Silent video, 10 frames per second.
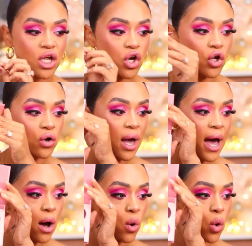Look
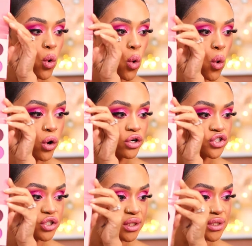how
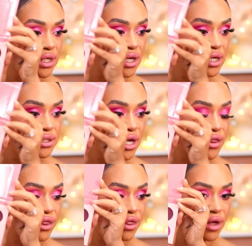gorgeous is
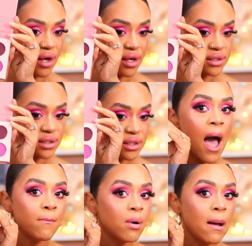this.
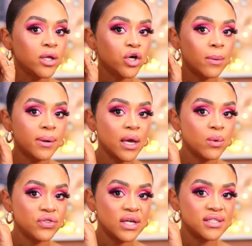I'm probably gonna play
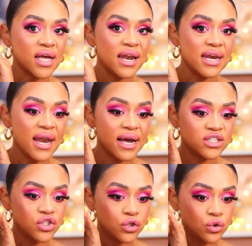with this
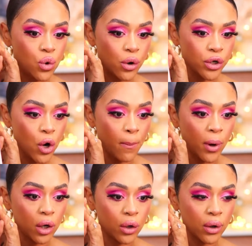next tutorial,
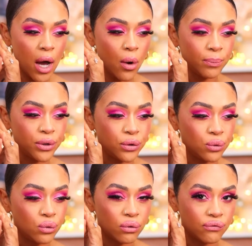but look how
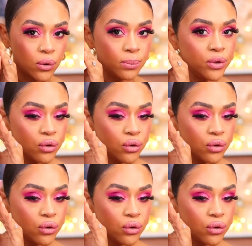beautiful.